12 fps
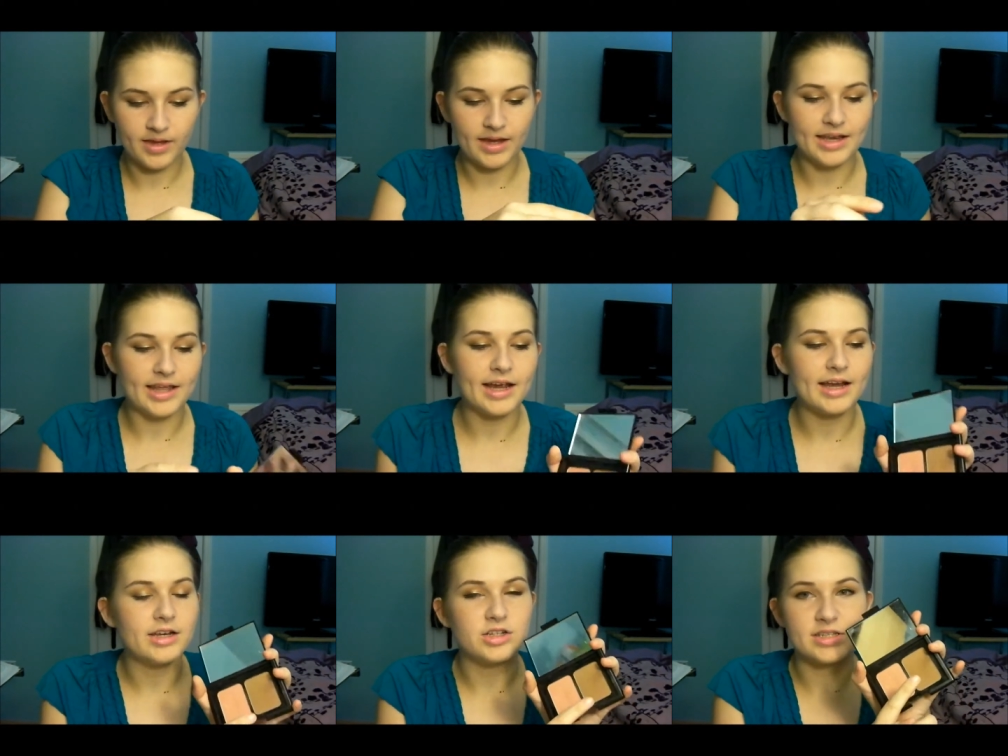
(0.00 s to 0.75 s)
And I
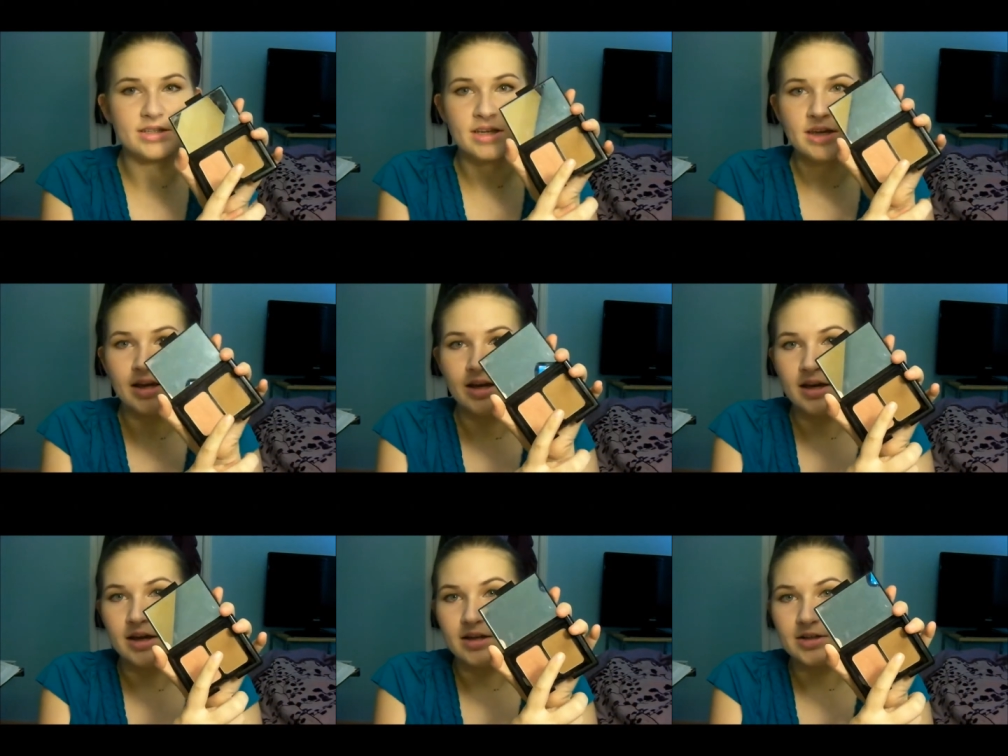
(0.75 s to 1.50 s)
kind of just
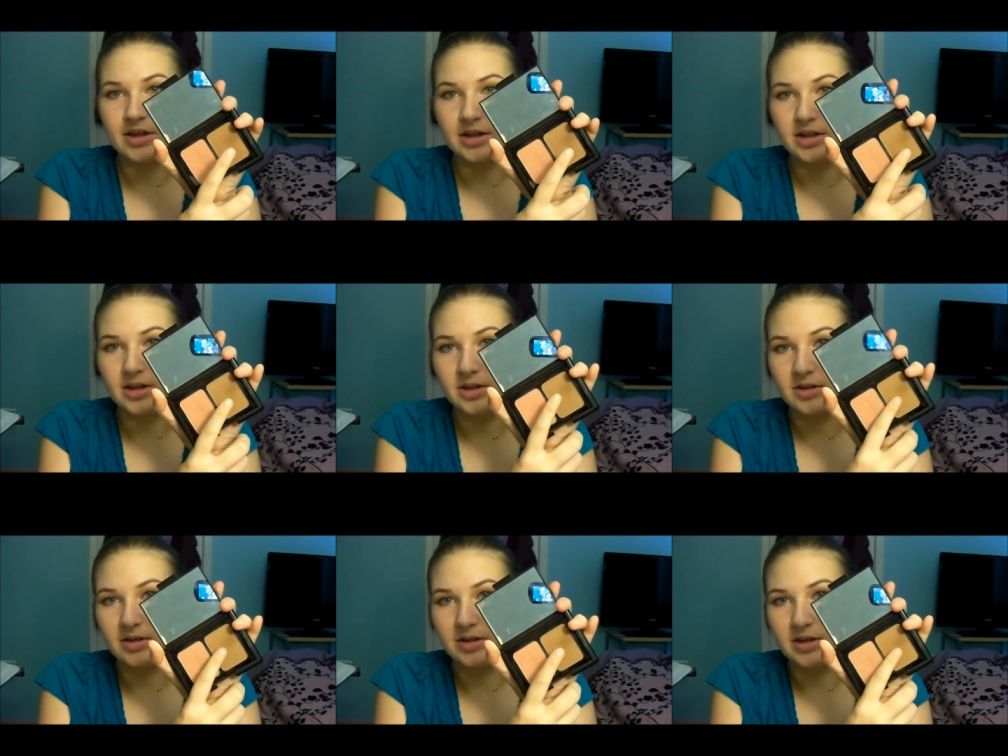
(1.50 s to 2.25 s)
took a
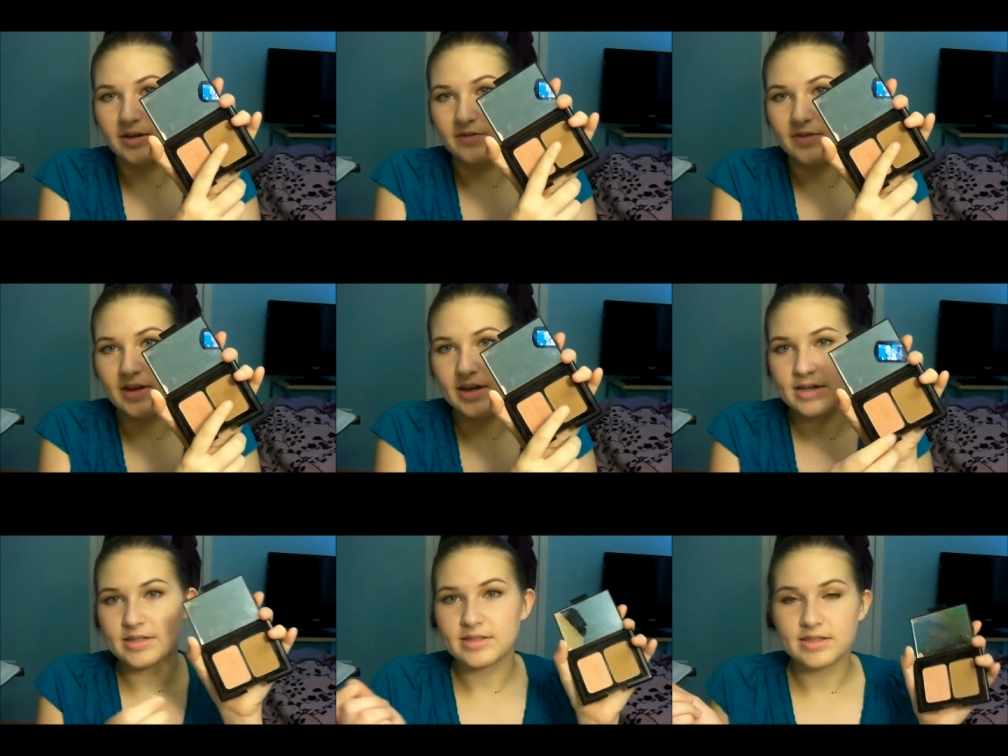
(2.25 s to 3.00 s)
little of
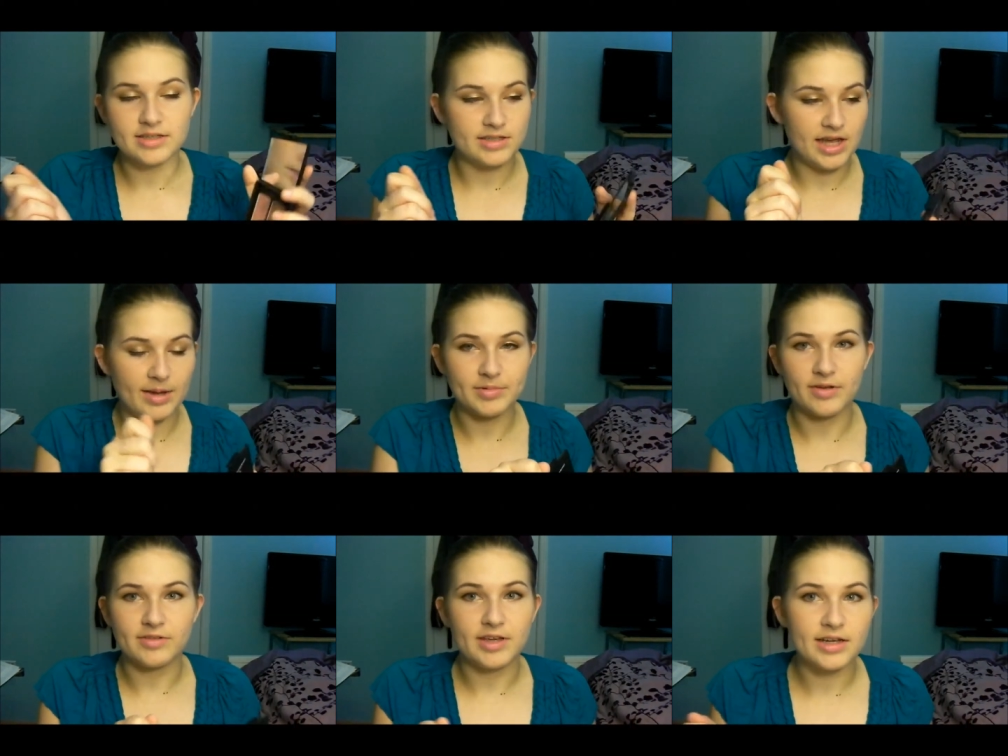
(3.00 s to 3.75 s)
this, tapped
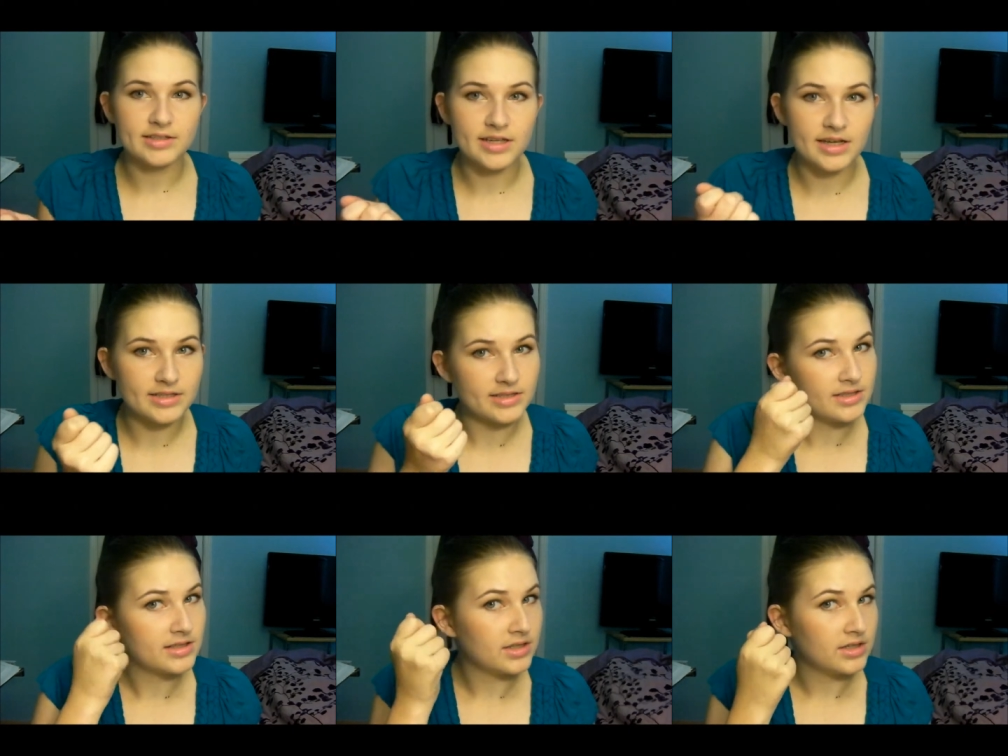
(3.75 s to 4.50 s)
off the
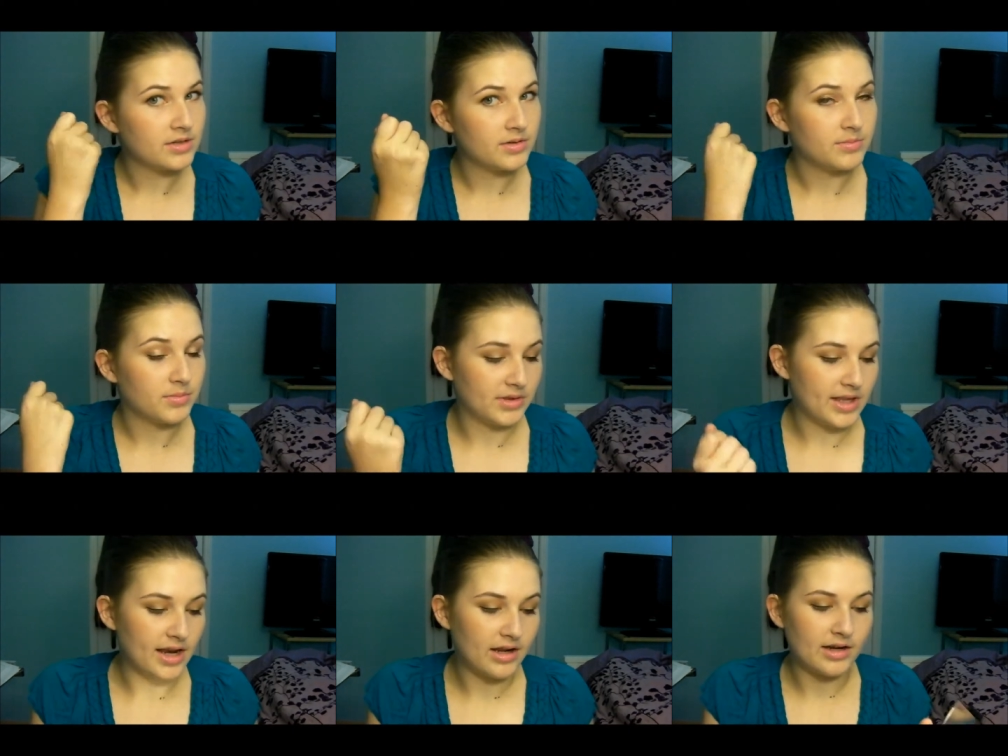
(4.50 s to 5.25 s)
excess, put
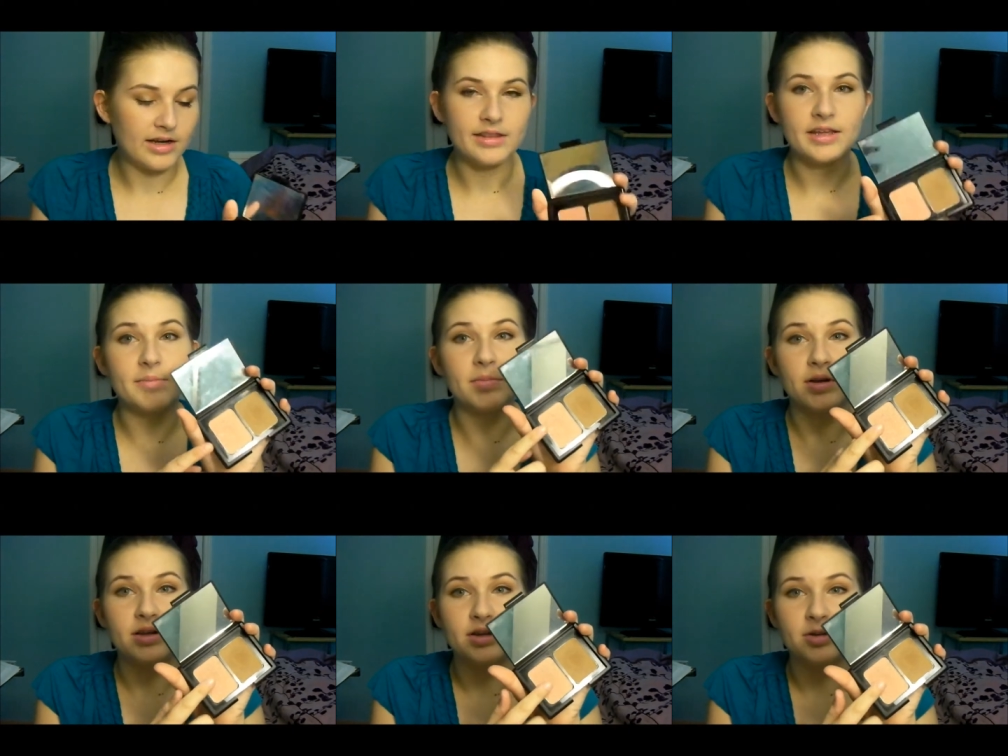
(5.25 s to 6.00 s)
that on, and then
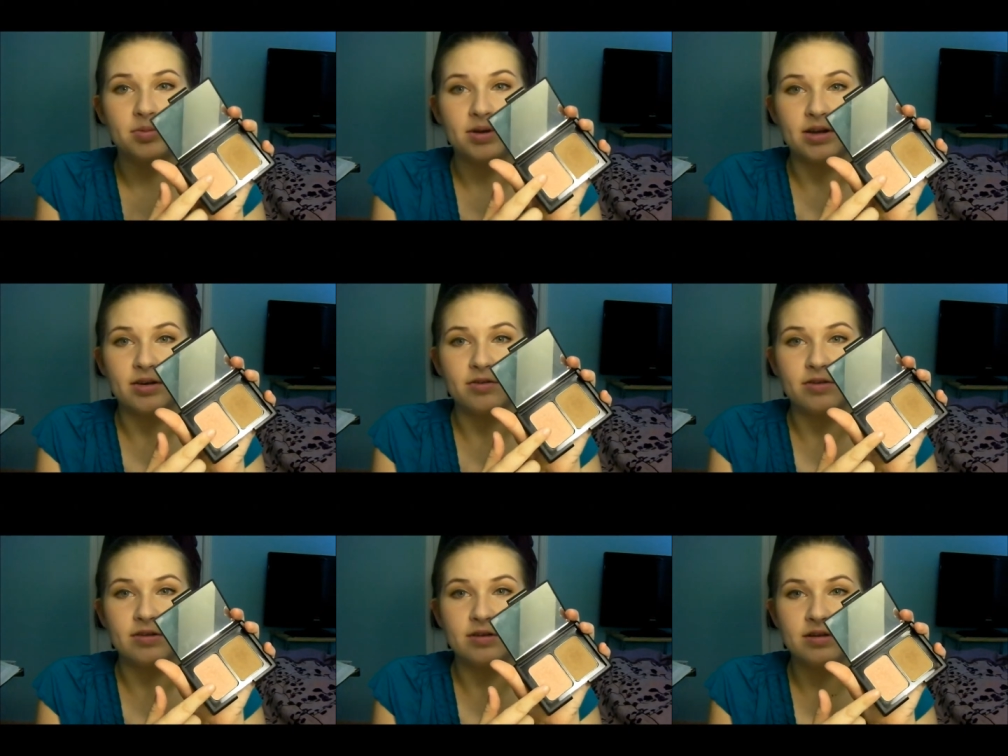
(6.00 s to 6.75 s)
put a little bit
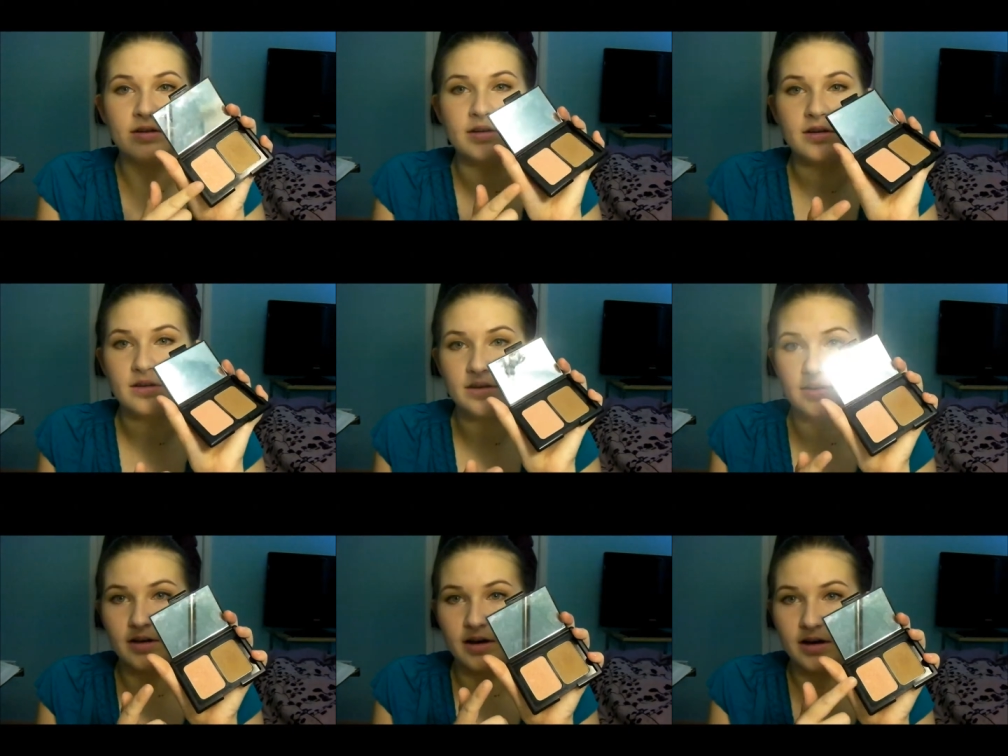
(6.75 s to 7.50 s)
of
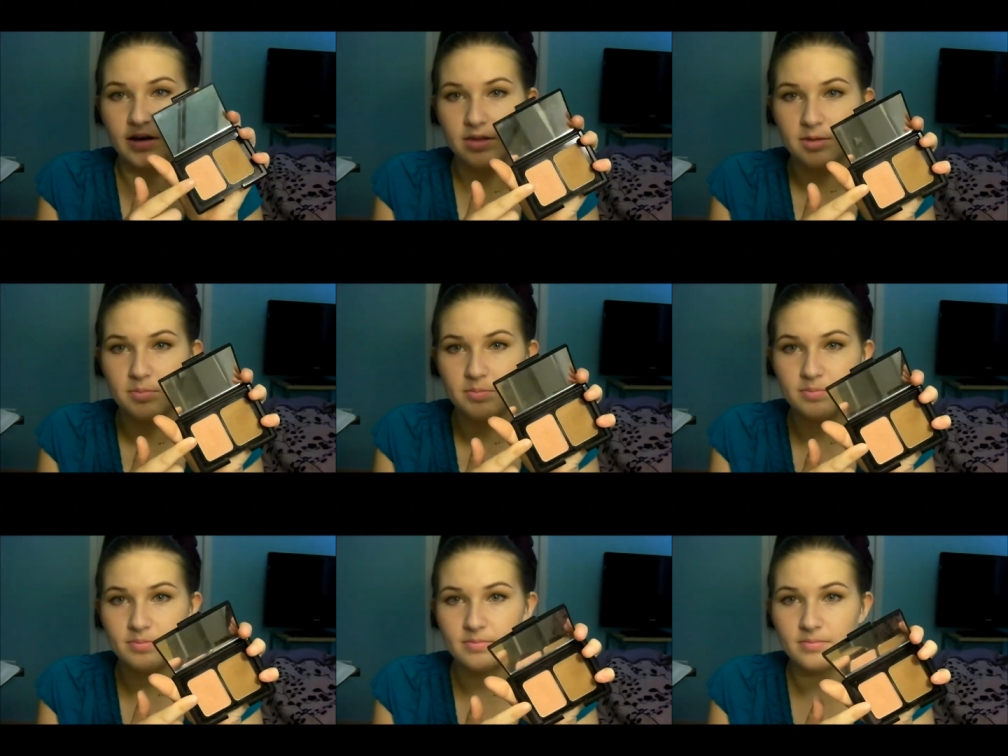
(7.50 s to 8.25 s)
uh, the
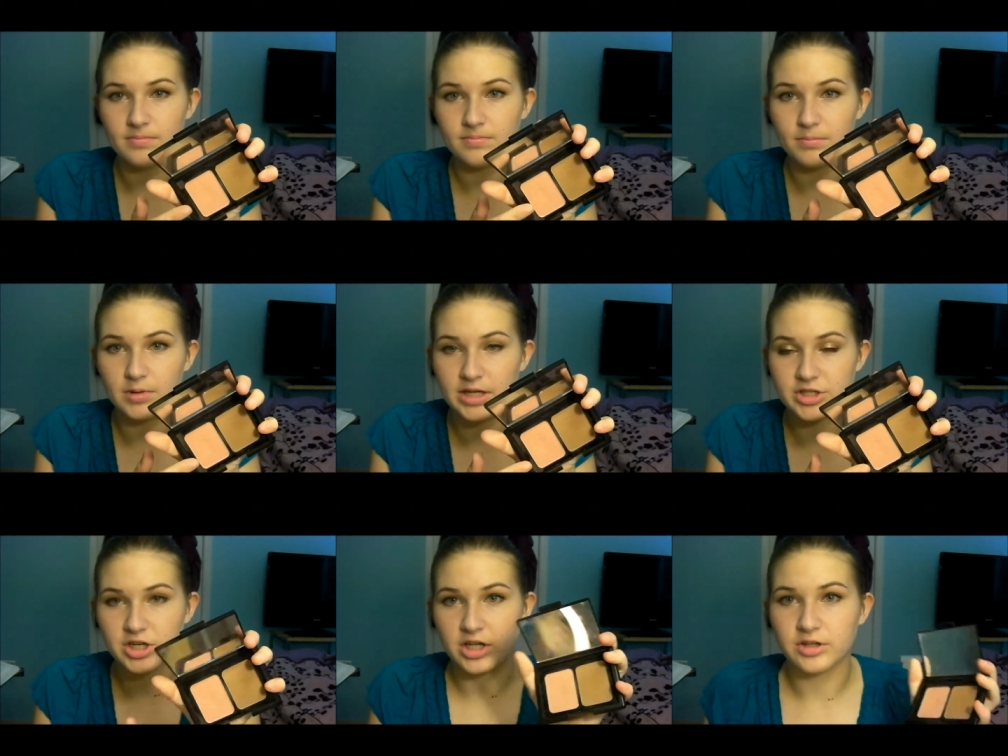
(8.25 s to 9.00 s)

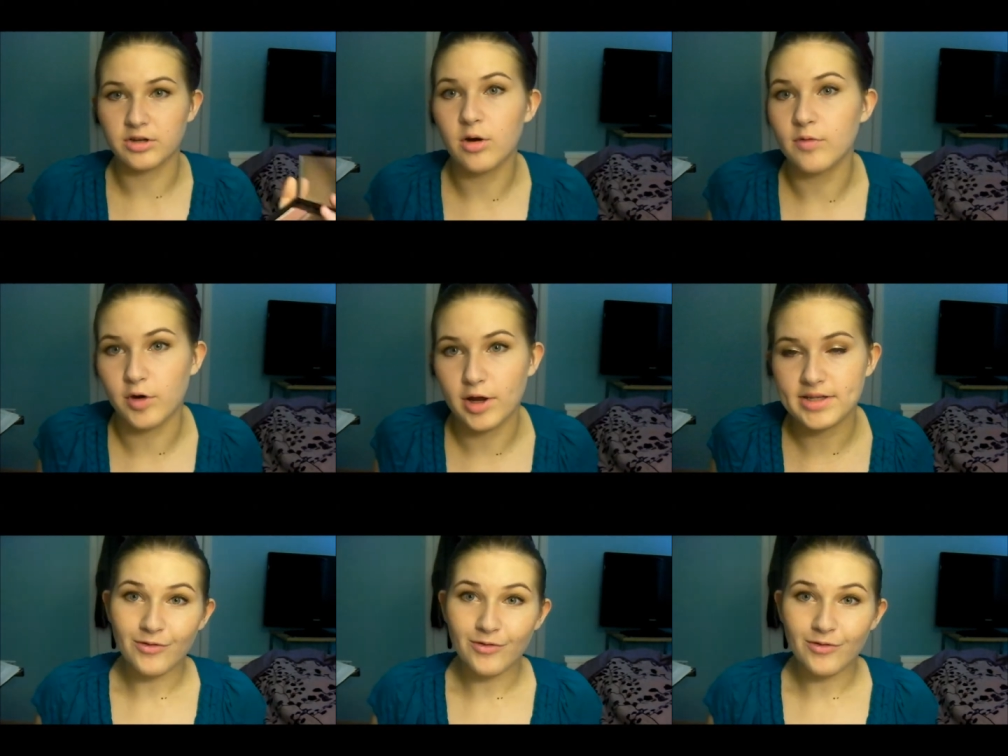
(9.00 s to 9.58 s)
blush color over it.